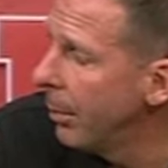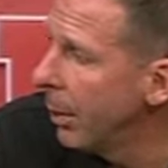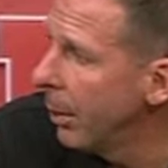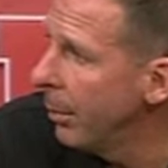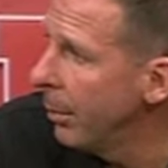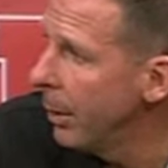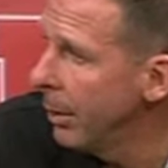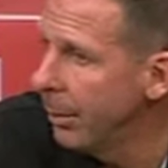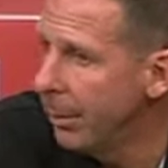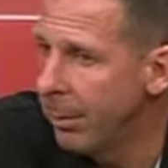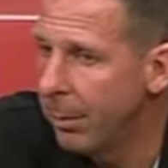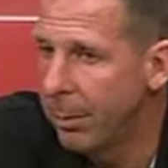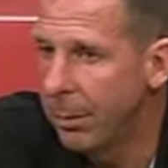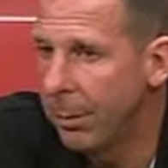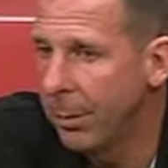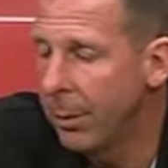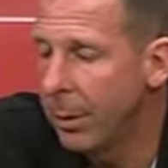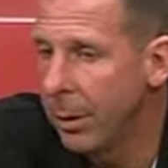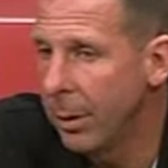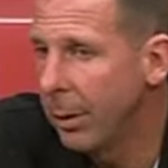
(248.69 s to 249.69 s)
I mean,
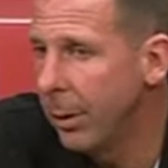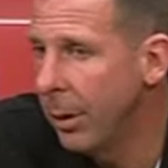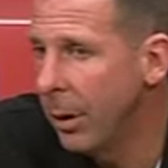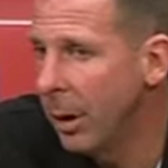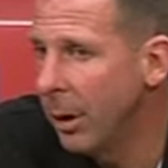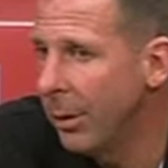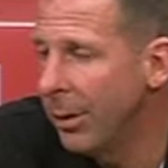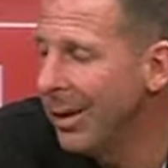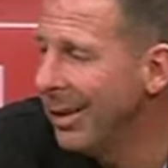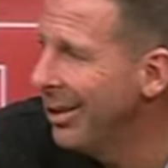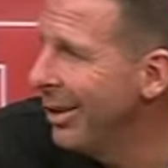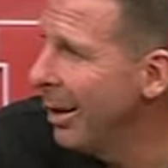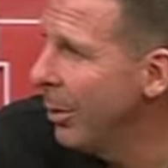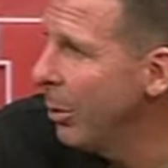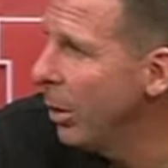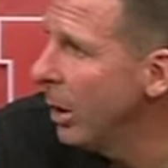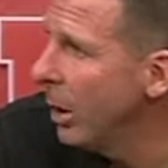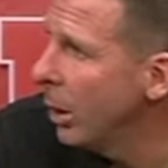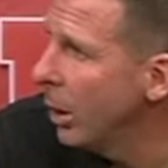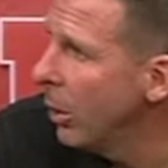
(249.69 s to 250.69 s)
you know, just same
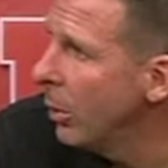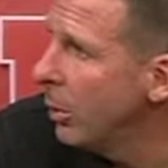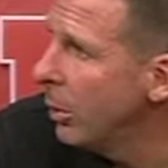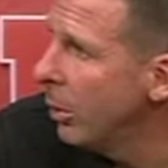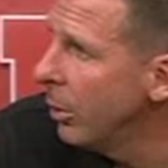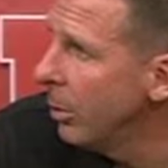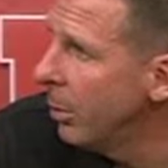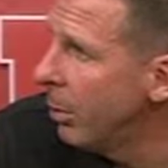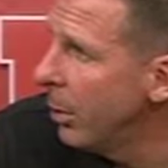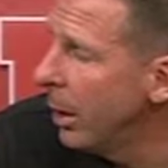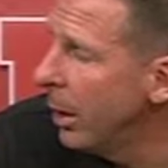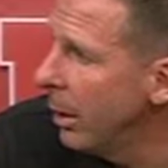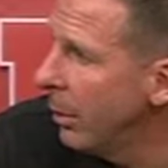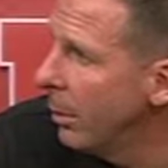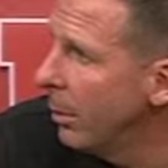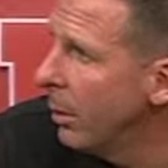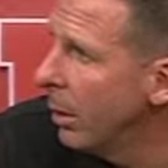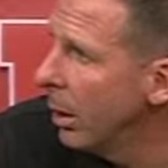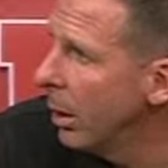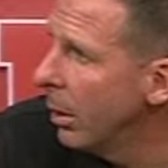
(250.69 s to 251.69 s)
way he coaches. Played,
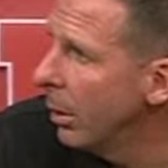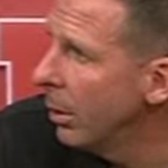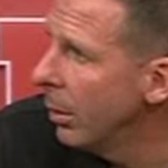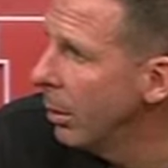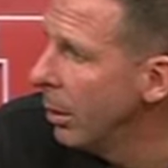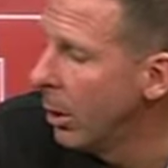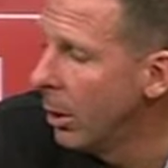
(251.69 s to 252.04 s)
you know,